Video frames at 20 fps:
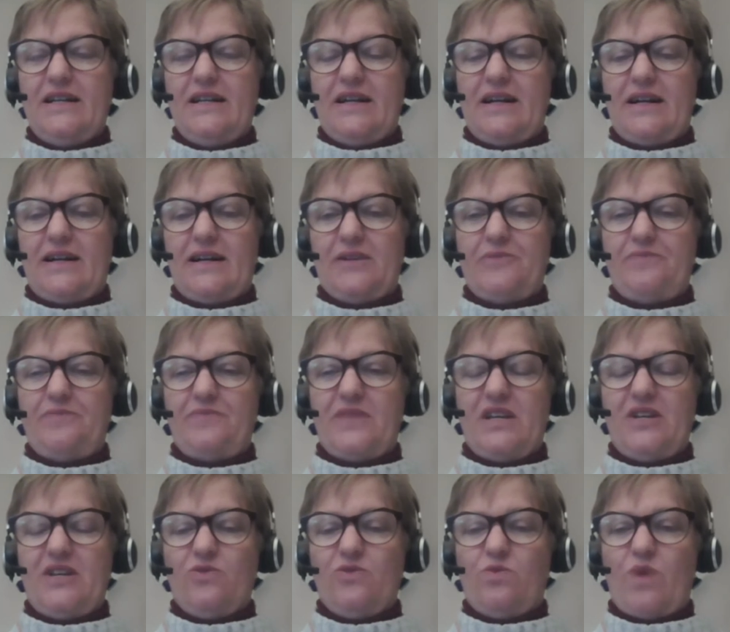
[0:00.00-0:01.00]

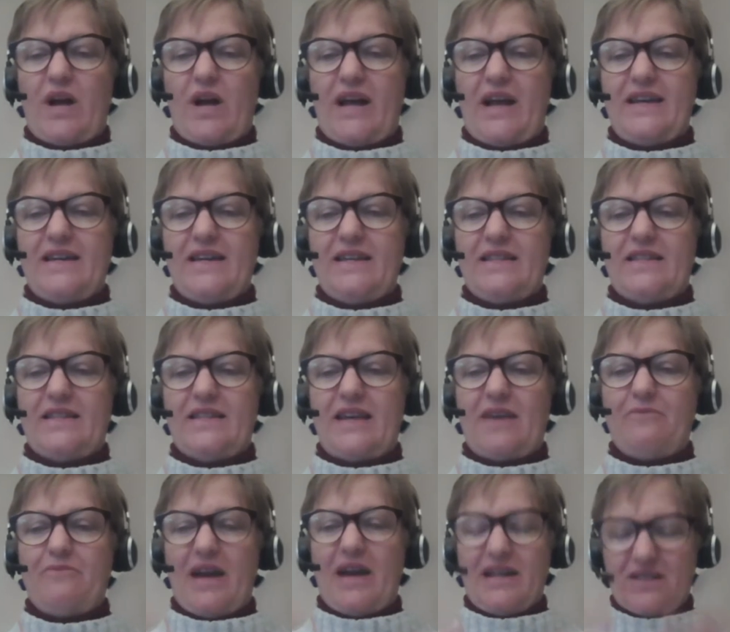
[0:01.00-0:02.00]
in a way
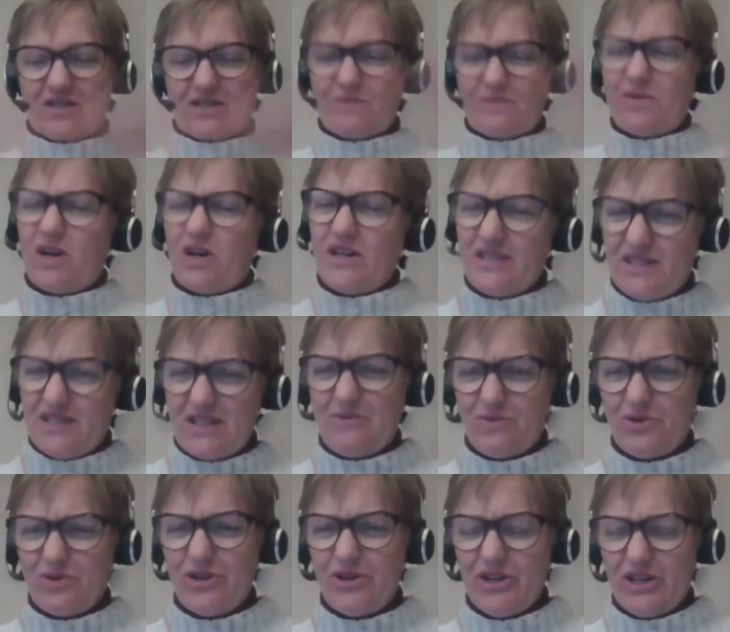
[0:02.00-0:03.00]
that maximised the
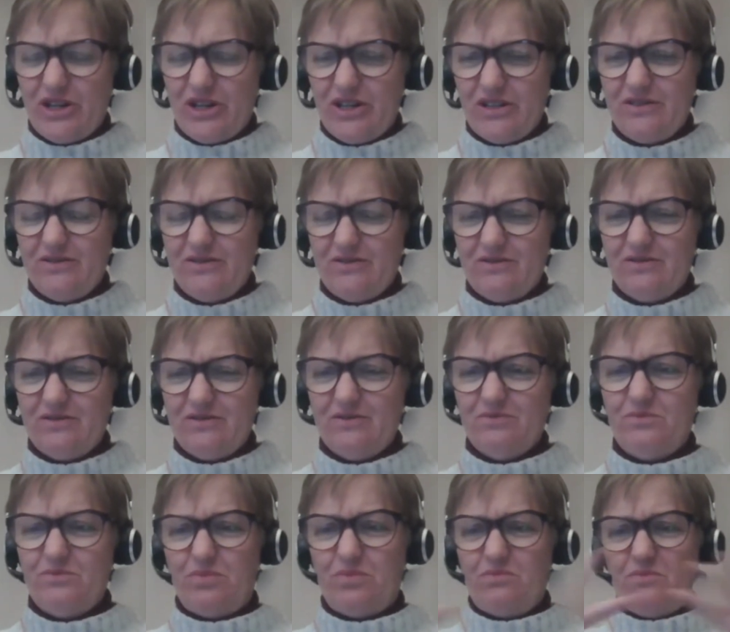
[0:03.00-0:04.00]
network
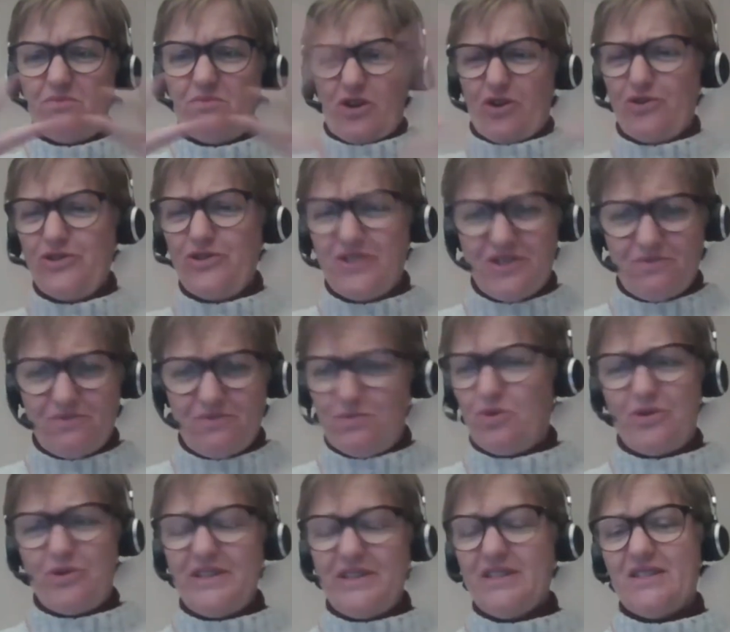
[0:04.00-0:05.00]
nodes and
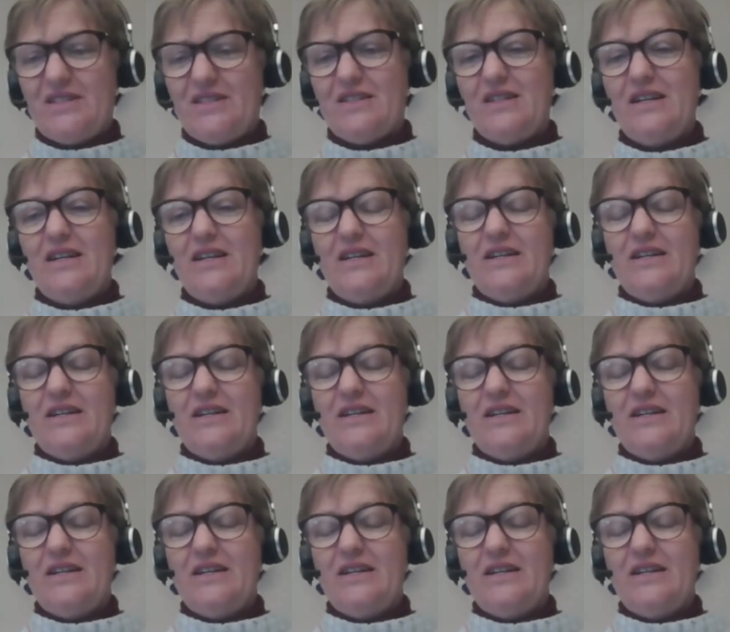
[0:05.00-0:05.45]
points.